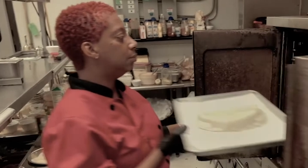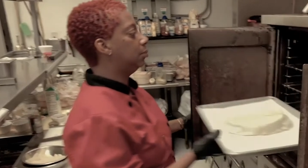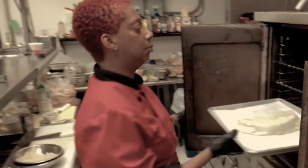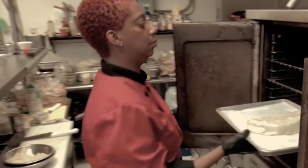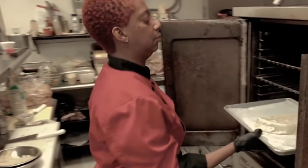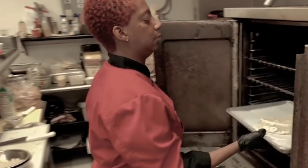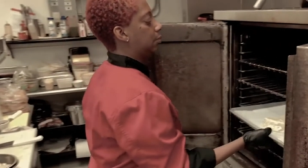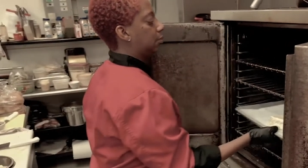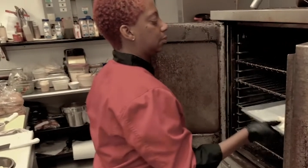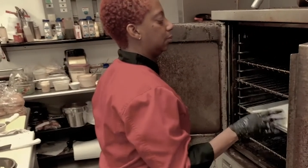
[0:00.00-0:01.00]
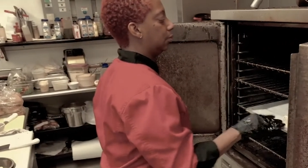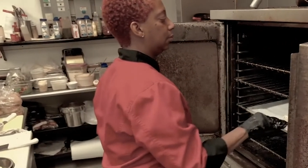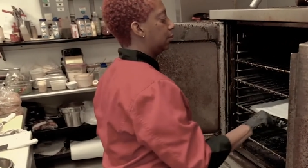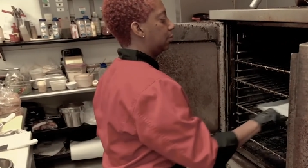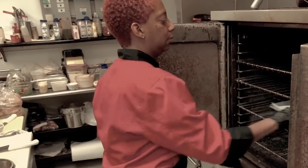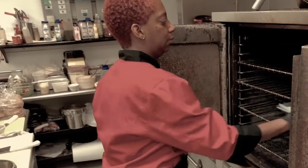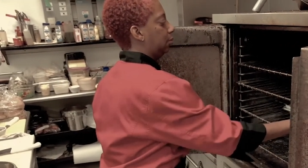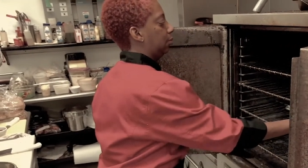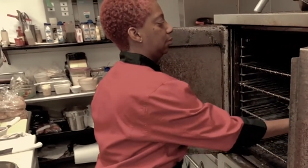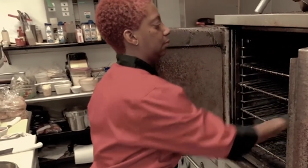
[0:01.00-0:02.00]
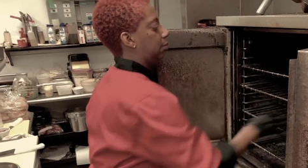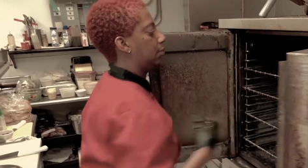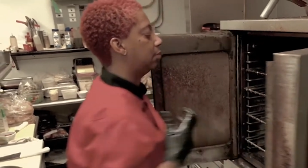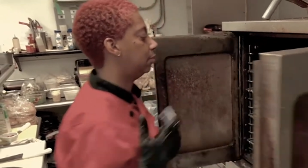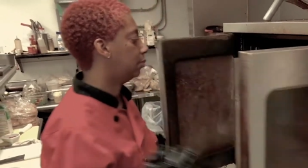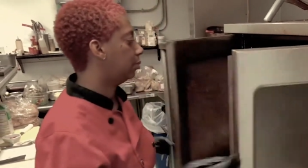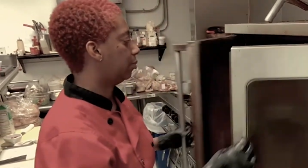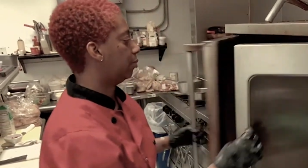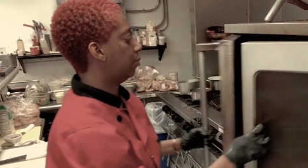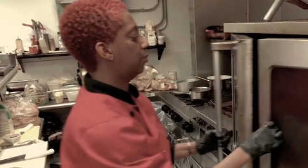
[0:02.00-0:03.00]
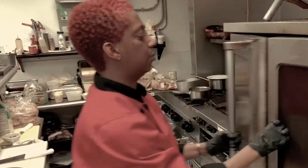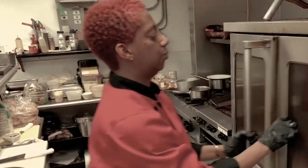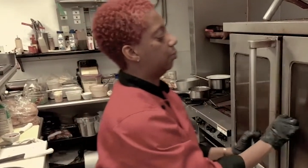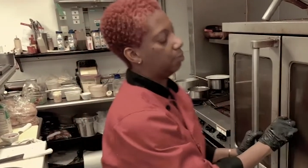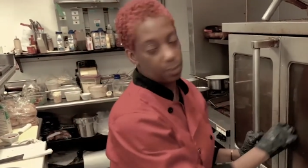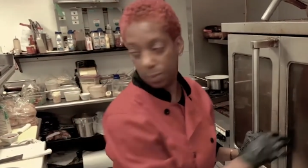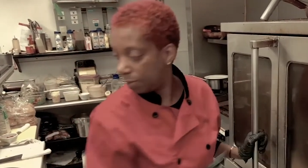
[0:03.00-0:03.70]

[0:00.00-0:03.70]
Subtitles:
at 350 degrees, and this will probably take